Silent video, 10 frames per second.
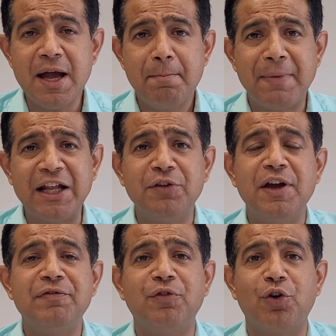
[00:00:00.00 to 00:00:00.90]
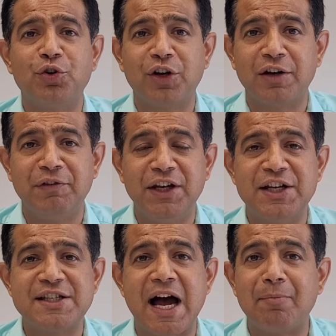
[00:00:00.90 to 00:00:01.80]
by the way, for your
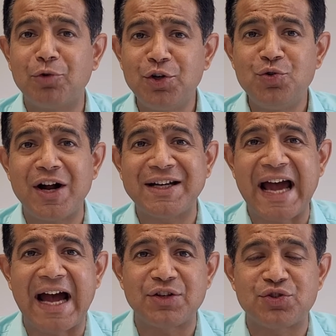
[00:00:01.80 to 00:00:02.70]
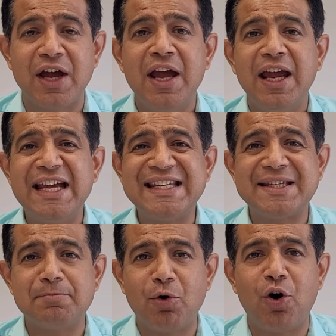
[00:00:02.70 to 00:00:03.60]
convenience, I'm going to attach a
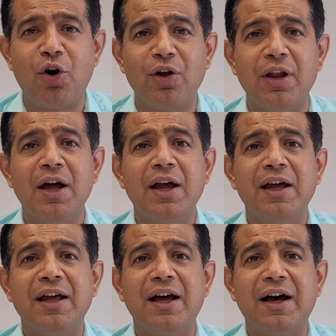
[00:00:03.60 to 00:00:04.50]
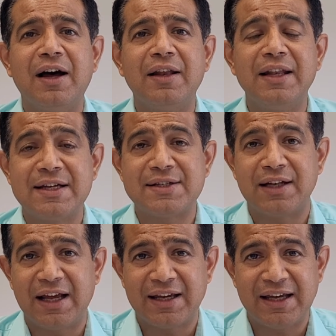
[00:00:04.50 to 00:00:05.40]
small uh, list,
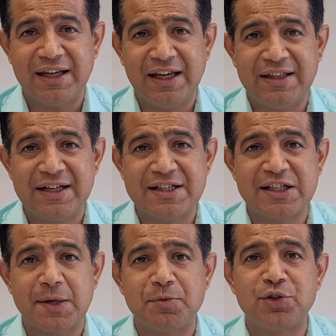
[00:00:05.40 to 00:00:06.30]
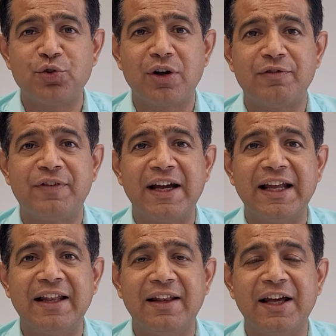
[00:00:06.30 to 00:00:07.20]
like in the description you're going to find
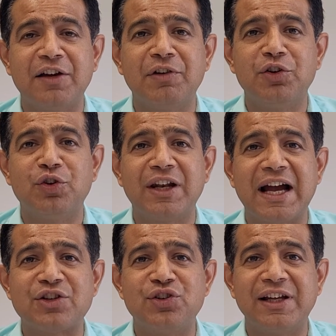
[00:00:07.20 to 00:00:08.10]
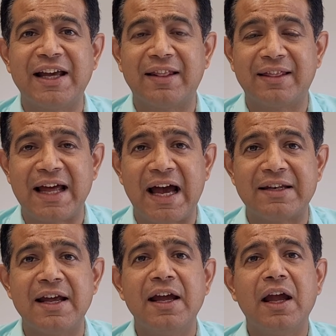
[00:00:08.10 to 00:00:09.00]
a link where you can actually get
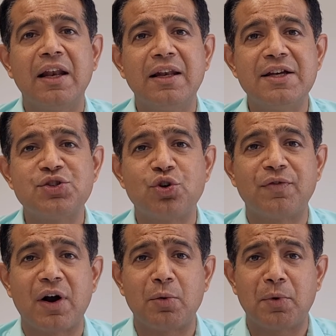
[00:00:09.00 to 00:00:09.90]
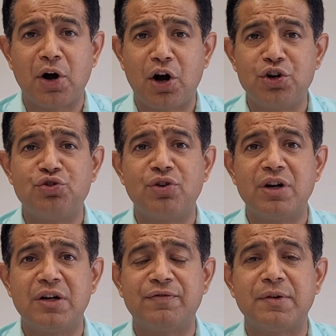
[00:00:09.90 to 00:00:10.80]
that, a list of around one
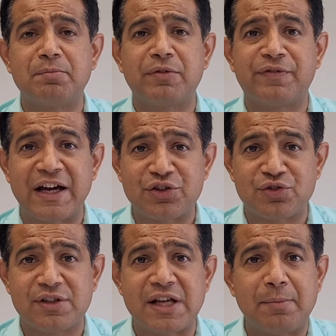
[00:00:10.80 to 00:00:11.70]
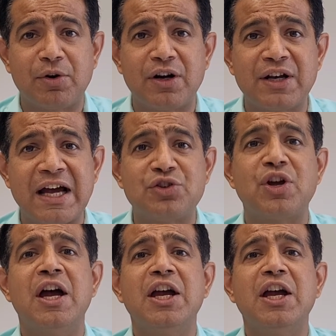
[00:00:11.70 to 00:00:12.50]
hundred different professionals I'm going to attach.